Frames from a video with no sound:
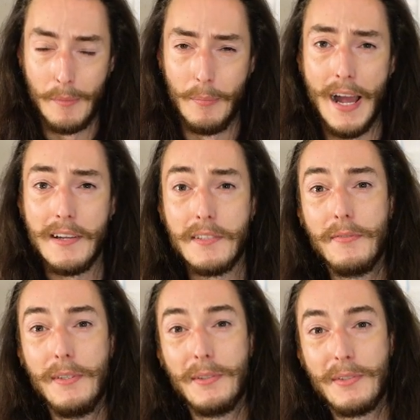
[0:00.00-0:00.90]
But how does it
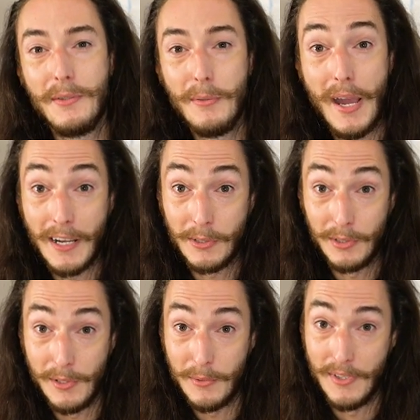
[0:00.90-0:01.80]
feel to
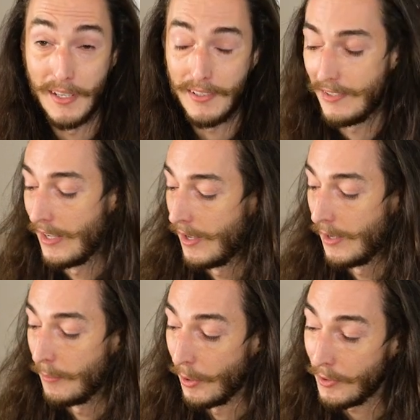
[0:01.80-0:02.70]
actually use this?
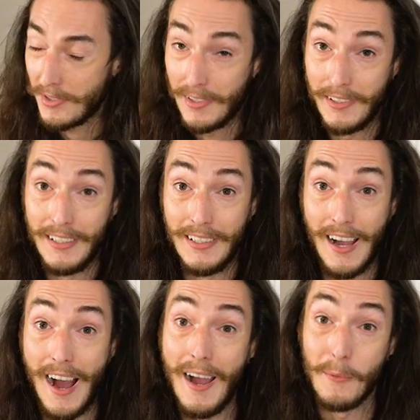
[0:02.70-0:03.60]

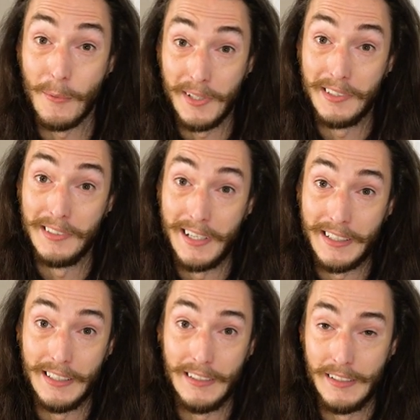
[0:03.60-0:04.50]
Personally, I really
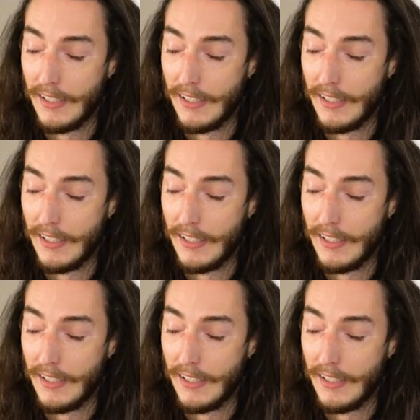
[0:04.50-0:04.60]
like it.